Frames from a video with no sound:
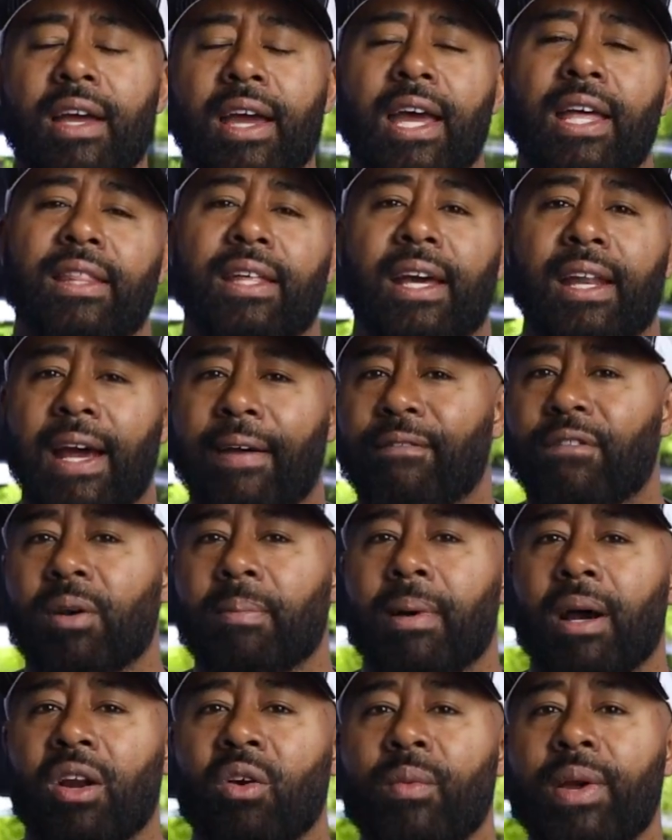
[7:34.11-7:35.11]
And then after
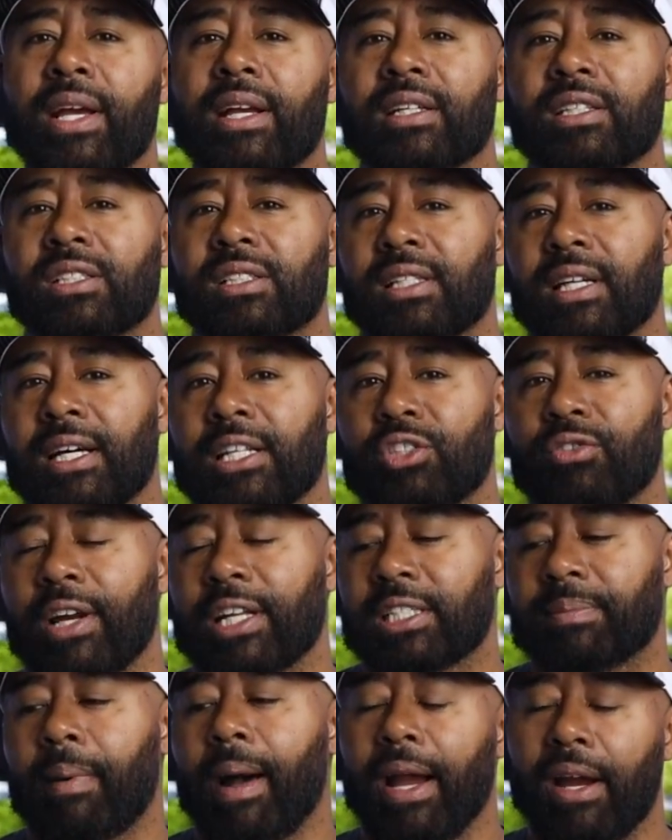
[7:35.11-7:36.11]
about a week has
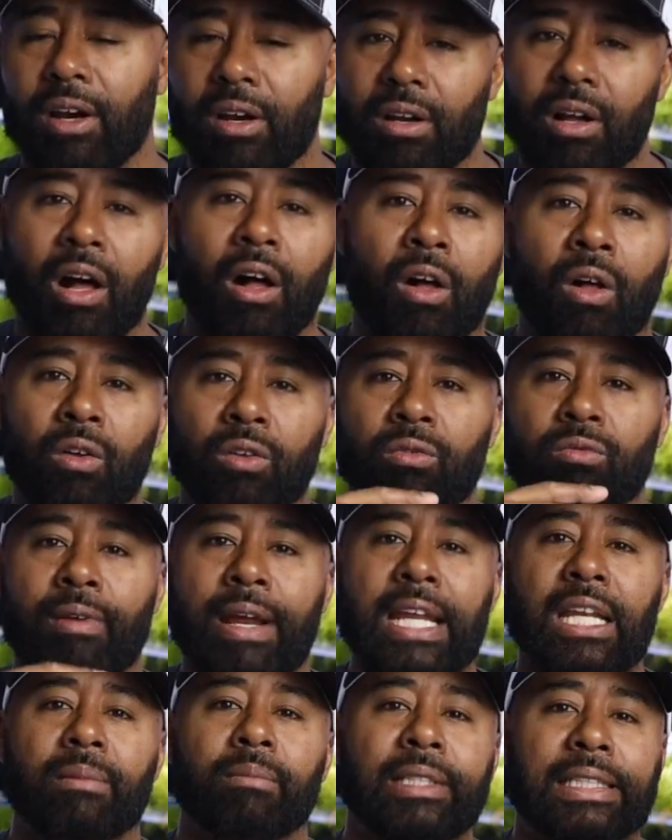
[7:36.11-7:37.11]
transpired, I'll
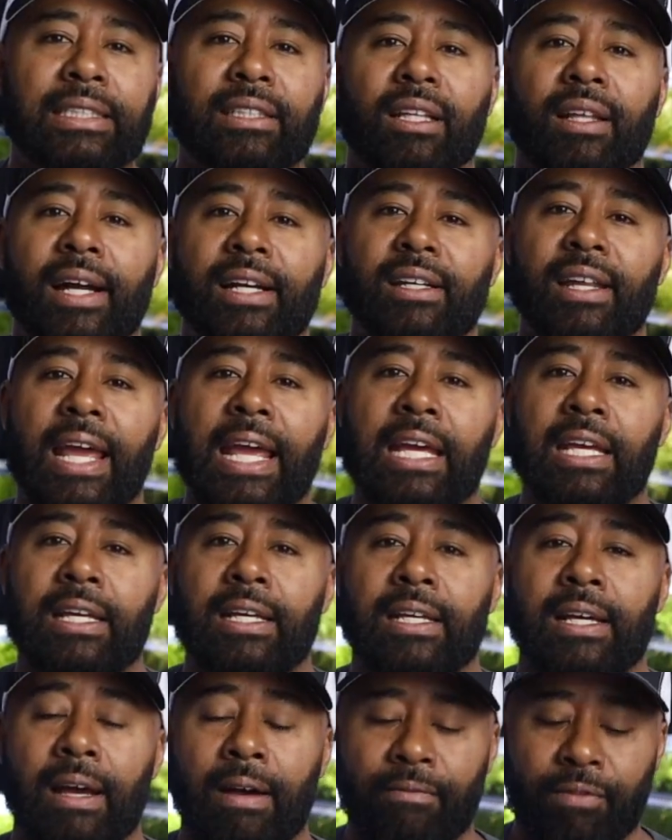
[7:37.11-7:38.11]
randomly select
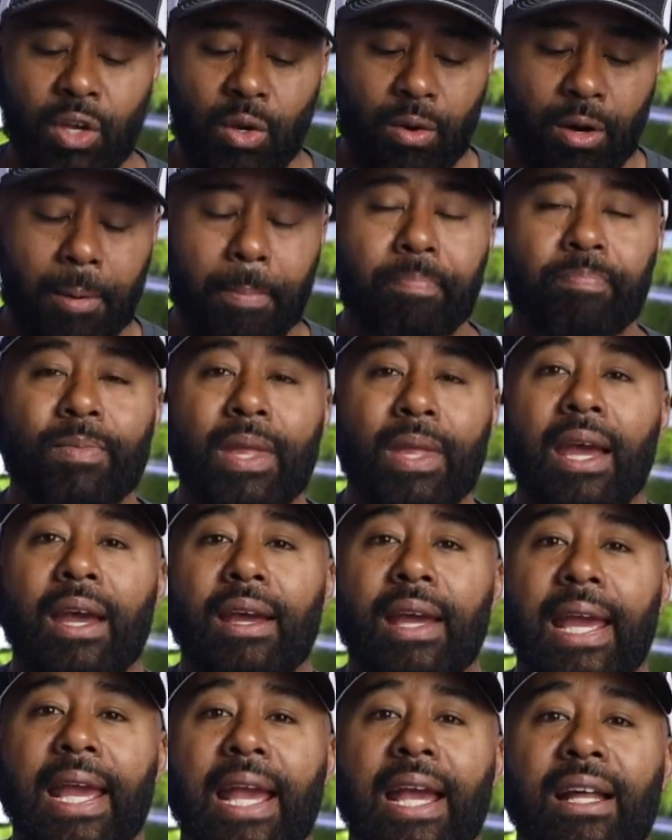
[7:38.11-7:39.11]
a viewer
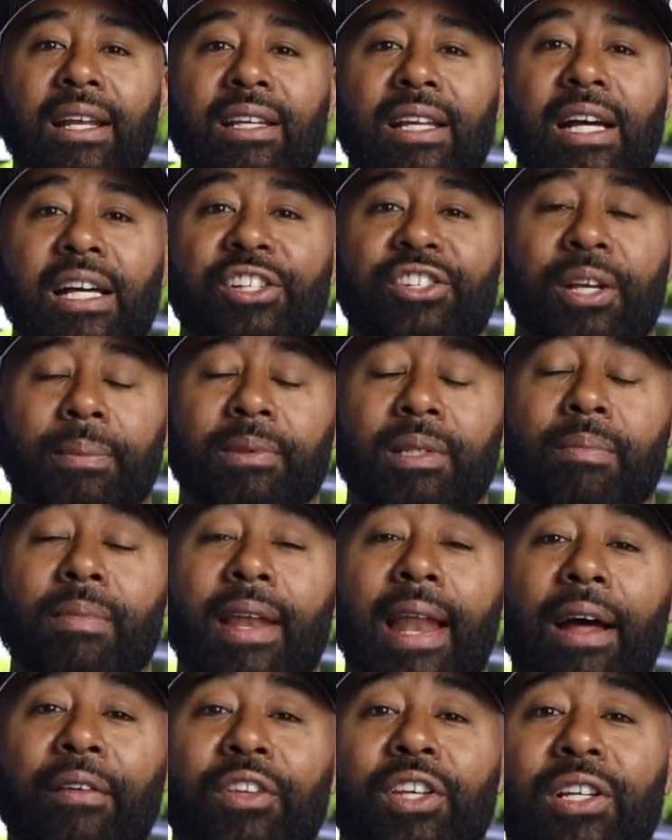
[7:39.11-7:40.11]
and ship something
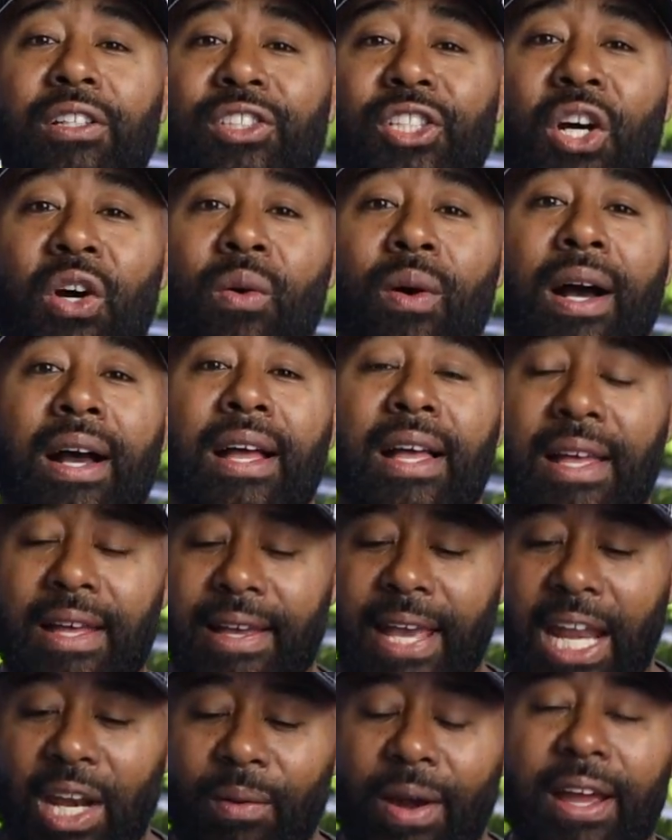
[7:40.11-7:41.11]
out to you. So
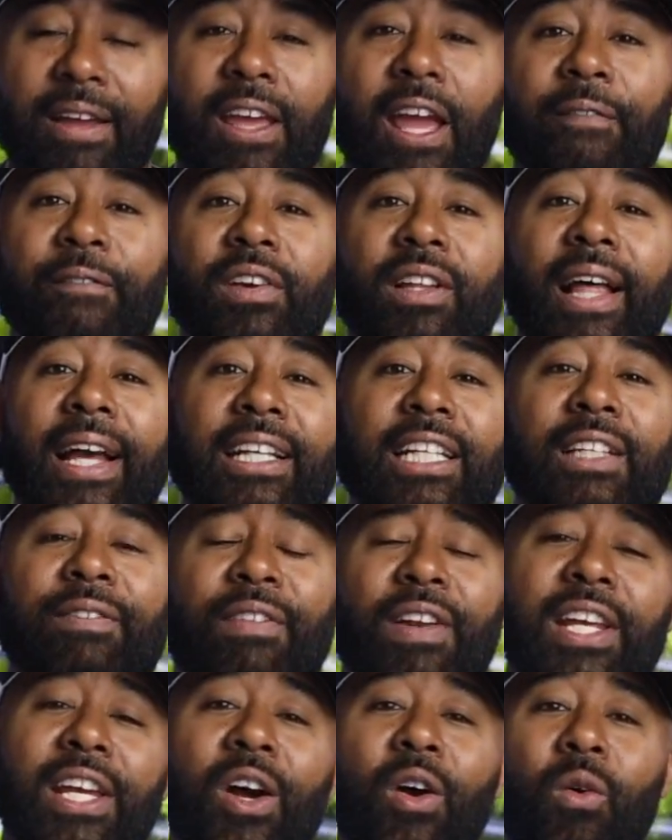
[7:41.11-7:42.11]
anyway, if you like this
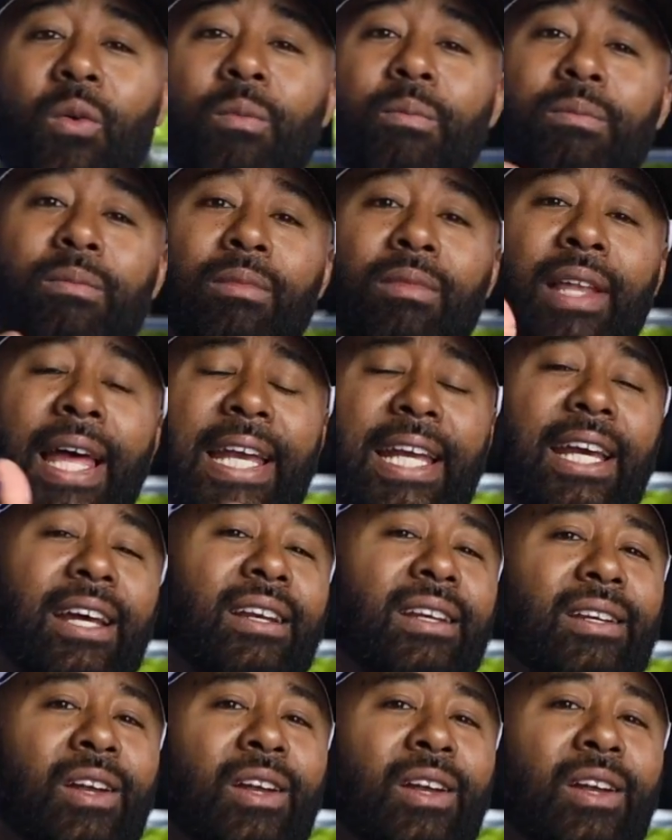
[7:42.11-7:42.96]
video, like it.